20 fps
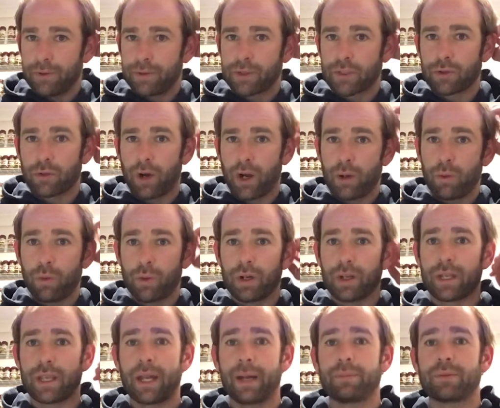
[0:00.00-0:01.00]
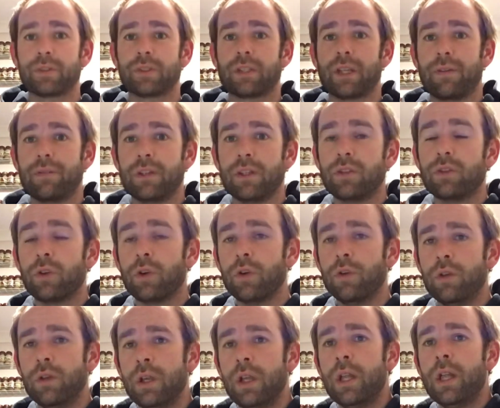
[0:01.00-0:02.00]
strike water to get up to
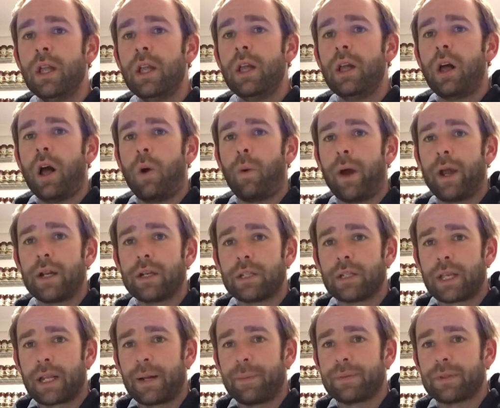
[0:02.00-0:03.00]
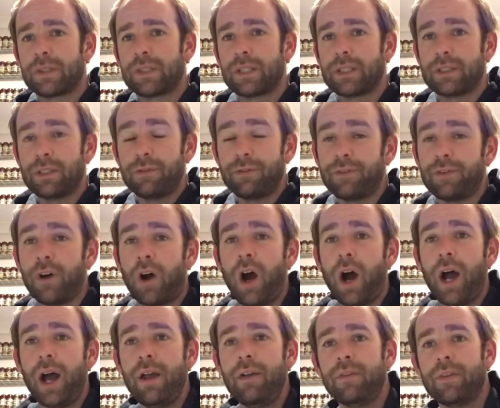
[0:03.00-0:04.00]
72. I waited to get up to
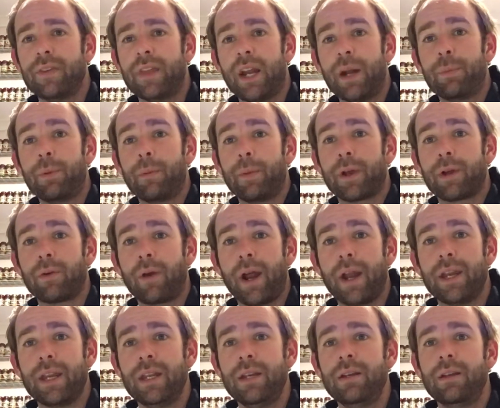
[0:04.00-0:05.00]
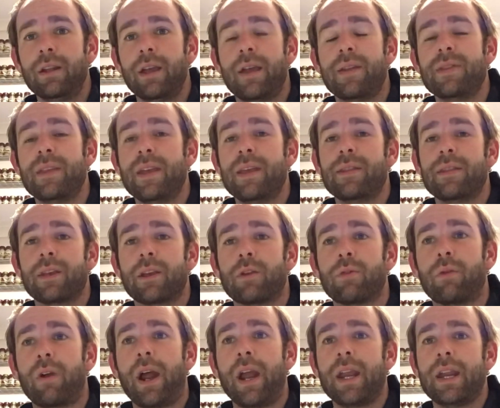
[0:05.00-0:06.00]
65, and then I put my grain in, and then the
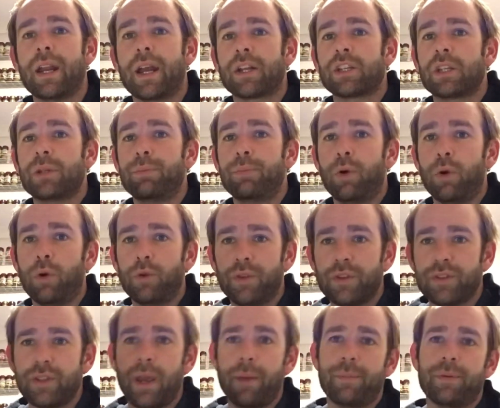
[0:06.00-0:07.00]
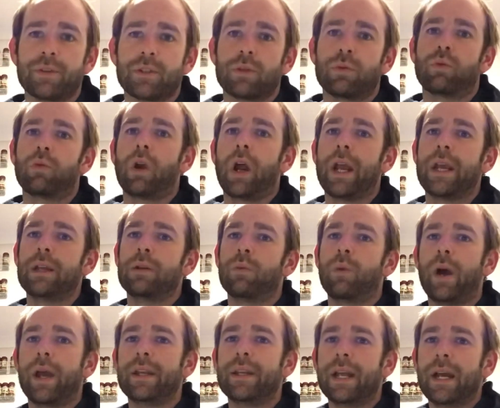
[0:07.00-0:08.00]
grain actually pulled the temperature way
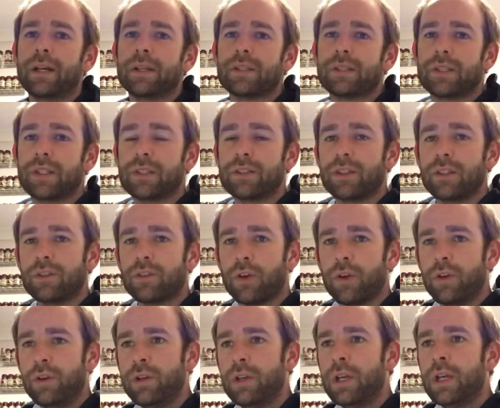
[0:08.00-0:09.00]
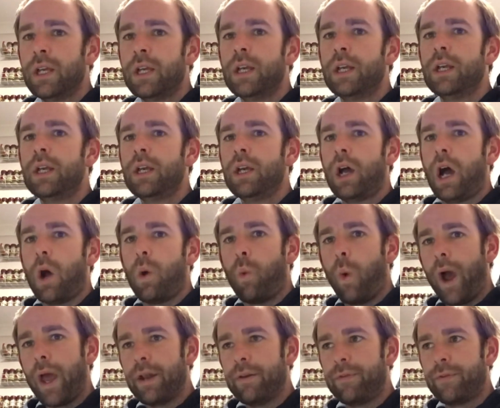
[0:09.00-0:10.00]
down to 62. I
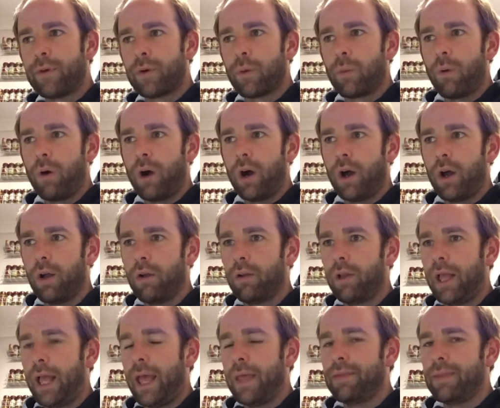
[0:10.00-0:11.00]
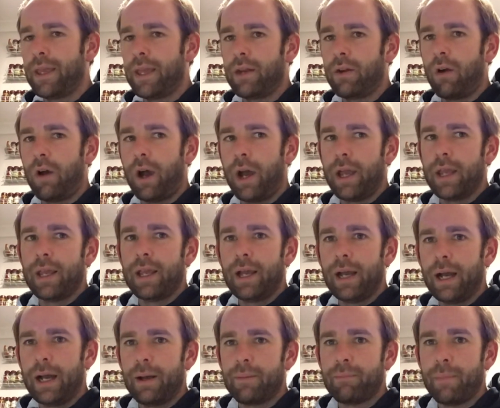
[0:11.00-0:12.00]
waited for a while, and then I
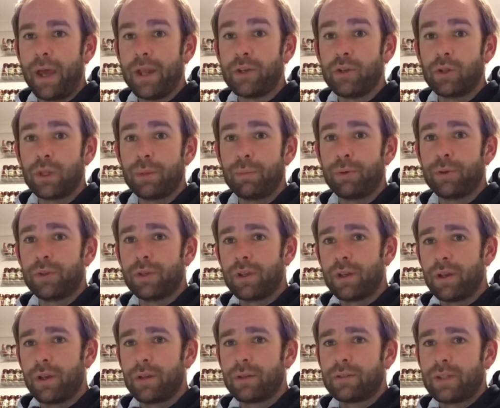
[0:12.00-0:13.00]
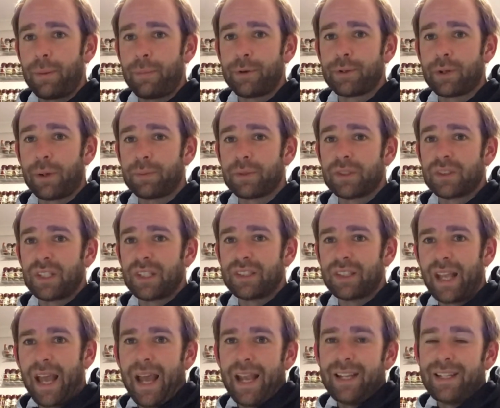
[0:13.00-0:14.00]
manually put the temperature up to
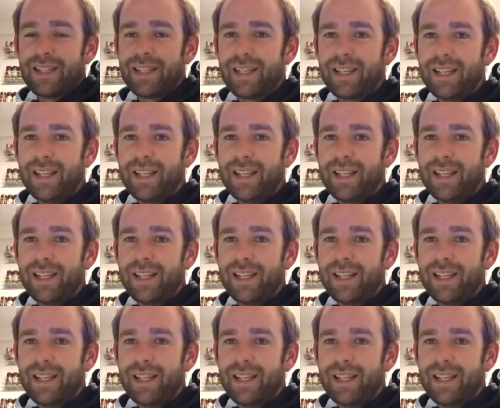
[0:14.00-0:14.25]
68,